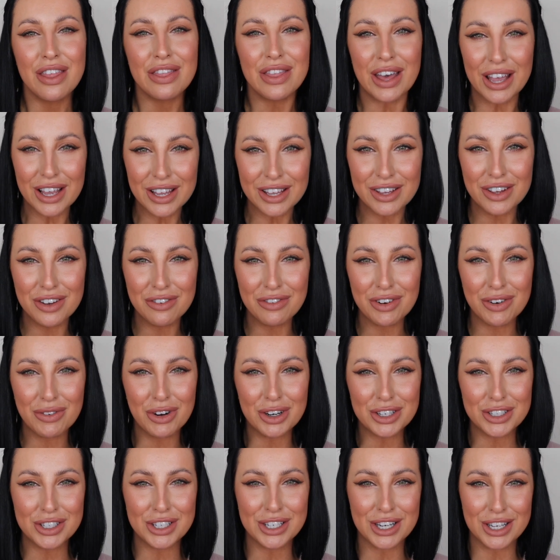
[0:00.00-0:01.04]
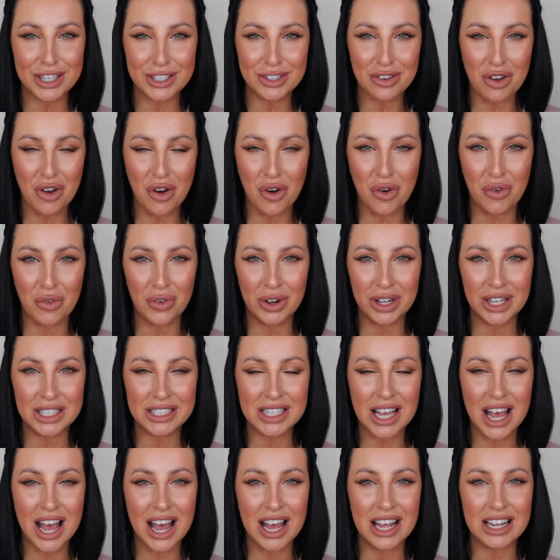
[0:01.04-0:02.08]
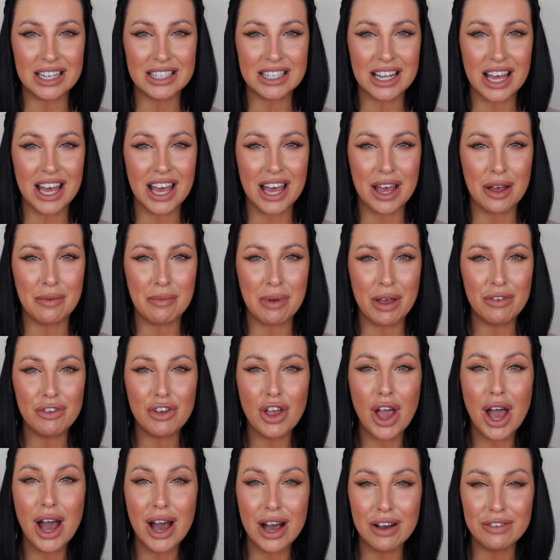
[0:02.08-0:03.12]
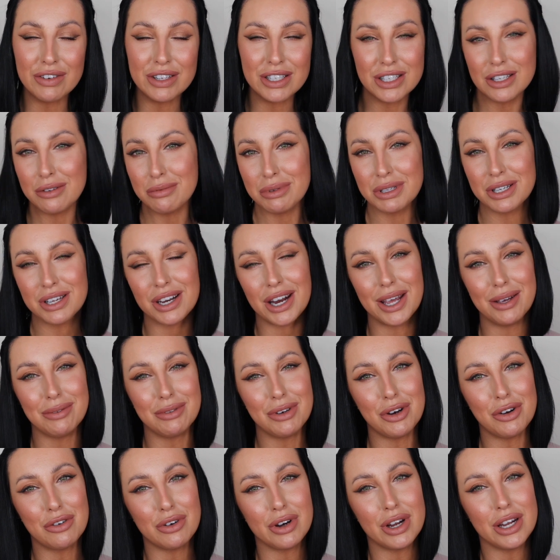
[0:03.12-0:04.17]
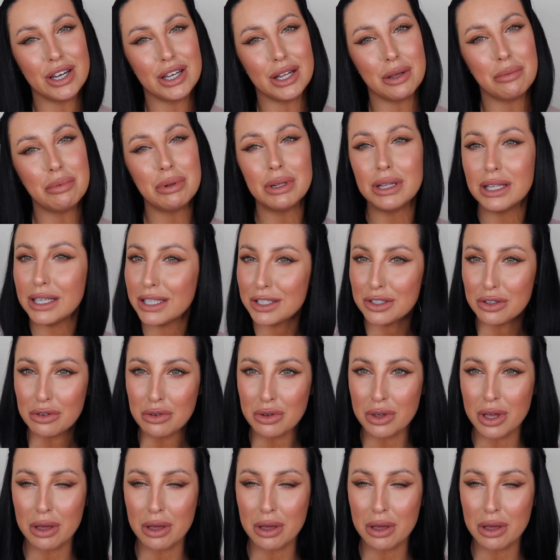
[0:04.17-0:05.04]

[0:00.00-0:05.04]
Thank you for watching as always, and if you haven't subscribed already, please do.